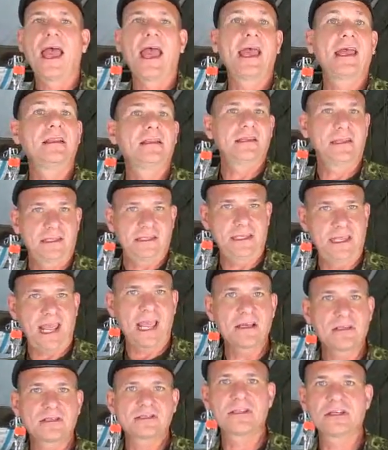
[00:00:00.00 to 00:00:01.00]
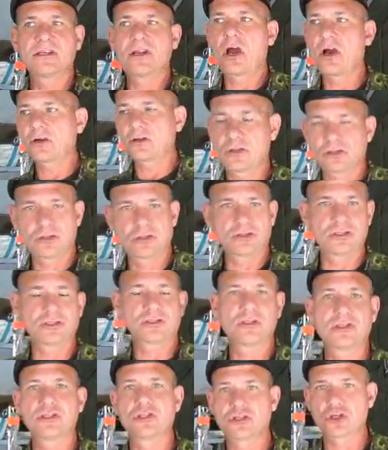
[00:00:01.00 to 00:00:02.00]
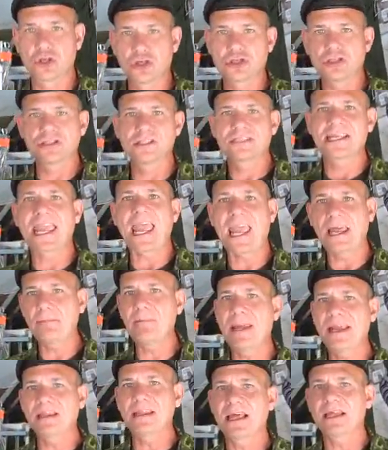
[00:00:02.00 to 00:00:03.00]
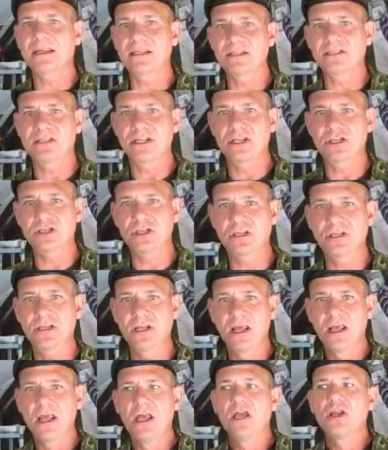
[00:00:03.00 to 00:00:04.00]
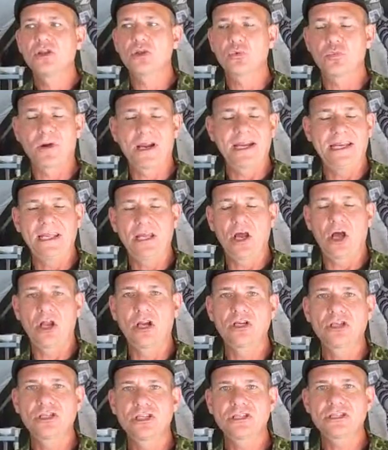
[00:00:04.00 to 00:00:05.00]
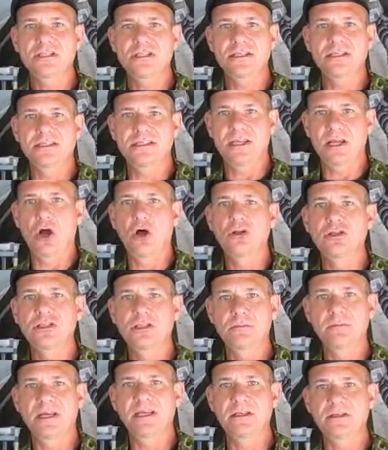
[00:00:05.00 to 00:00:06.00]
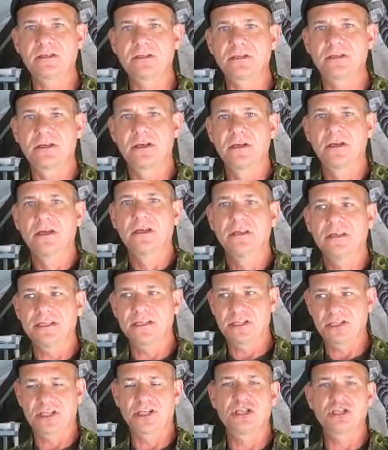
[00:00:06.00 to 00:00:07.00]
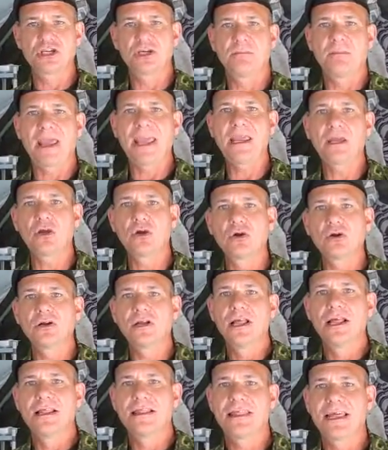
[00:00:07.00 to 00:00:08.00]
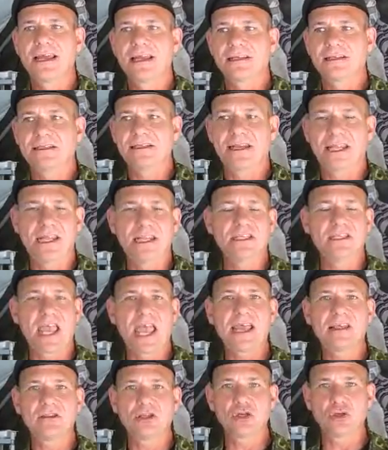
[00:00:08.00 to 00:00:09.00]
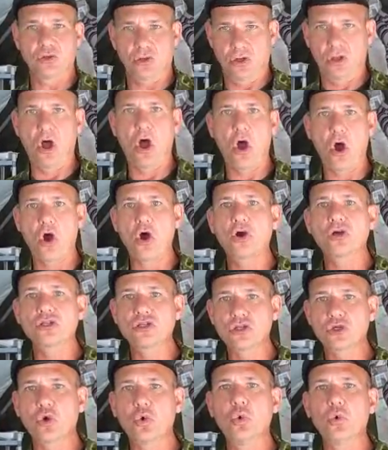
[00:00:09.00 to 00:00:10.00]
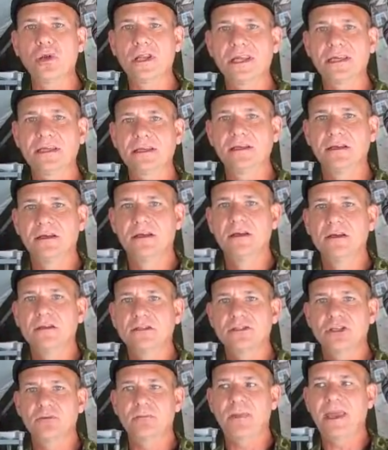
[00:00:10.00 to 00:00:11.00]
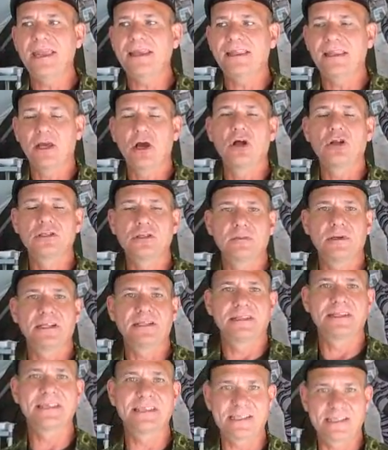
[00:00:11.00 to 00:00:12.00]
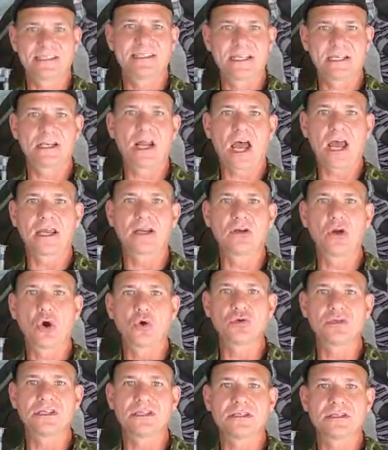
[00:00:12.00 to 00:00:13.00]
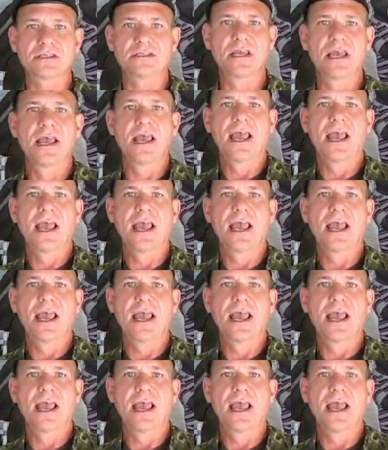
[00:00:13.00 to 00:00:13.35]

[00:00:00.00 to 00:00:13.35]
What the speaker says: And yes, the doctors, the surgeons can make that decision. The radiologist is the ultimate decision maker, that he's had the long schooling to make the ultimate, this is the diagnosis.